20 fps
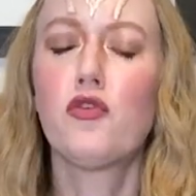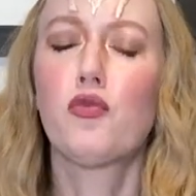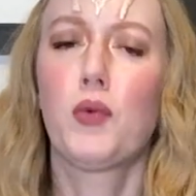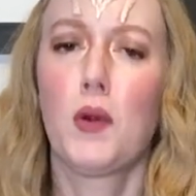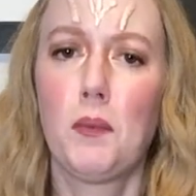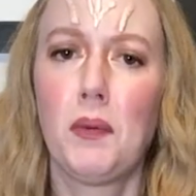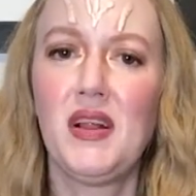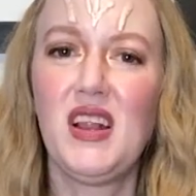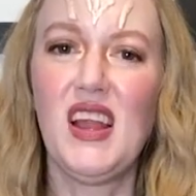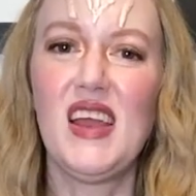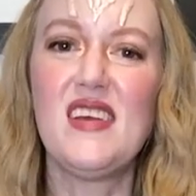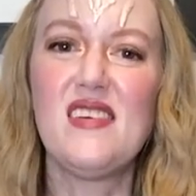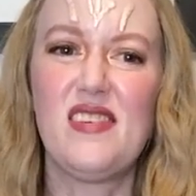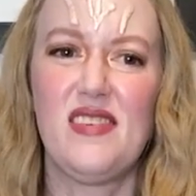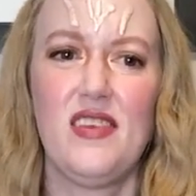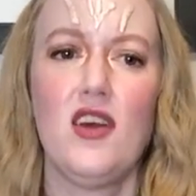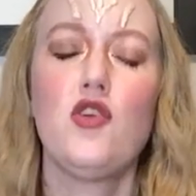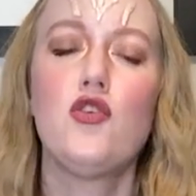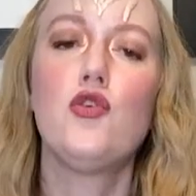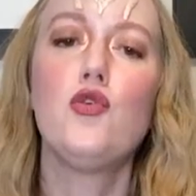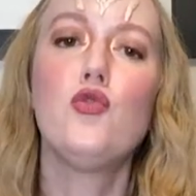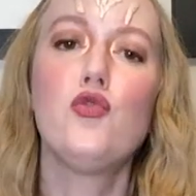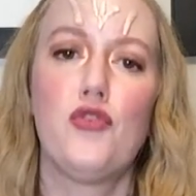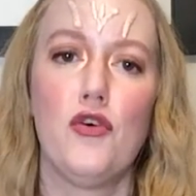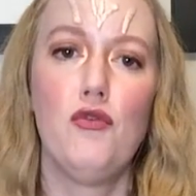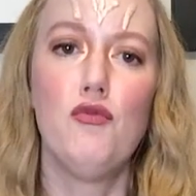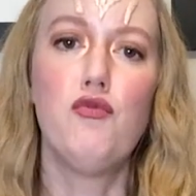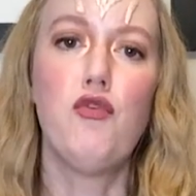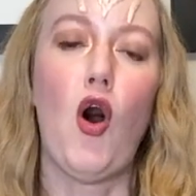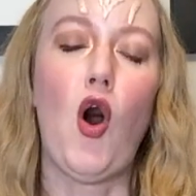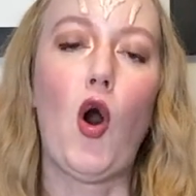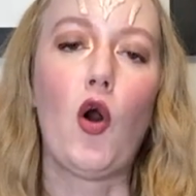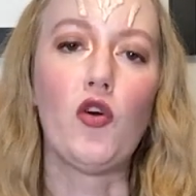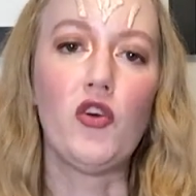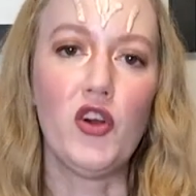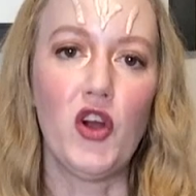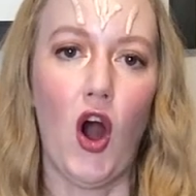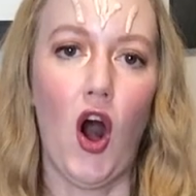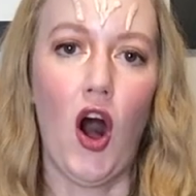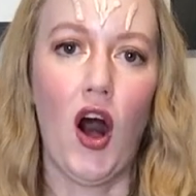replaced the Yuuzhan
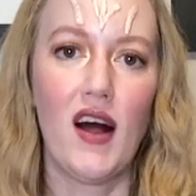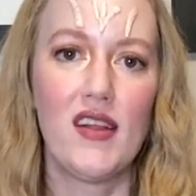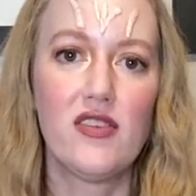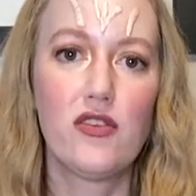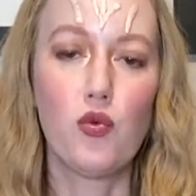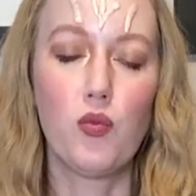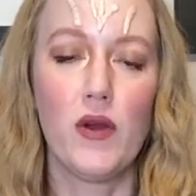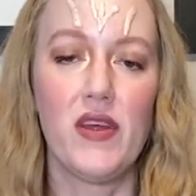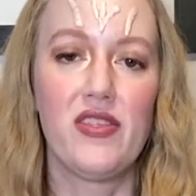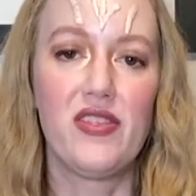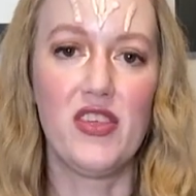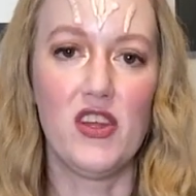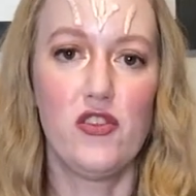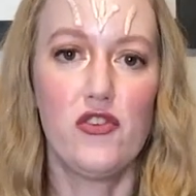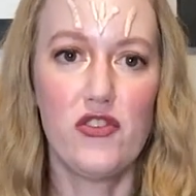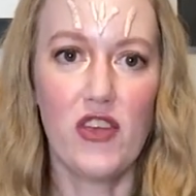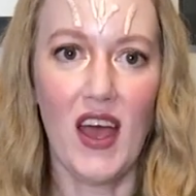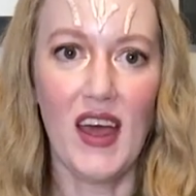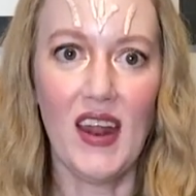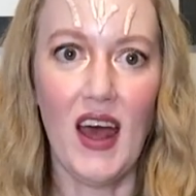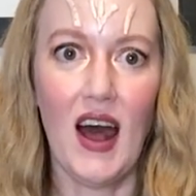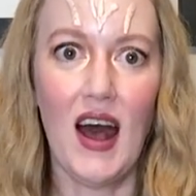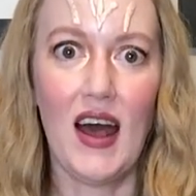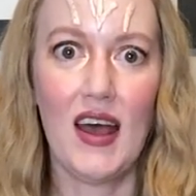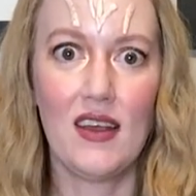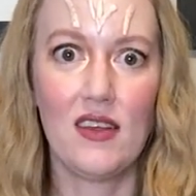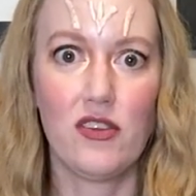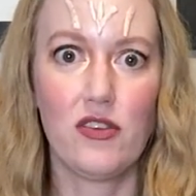Vong gods with the Jedi,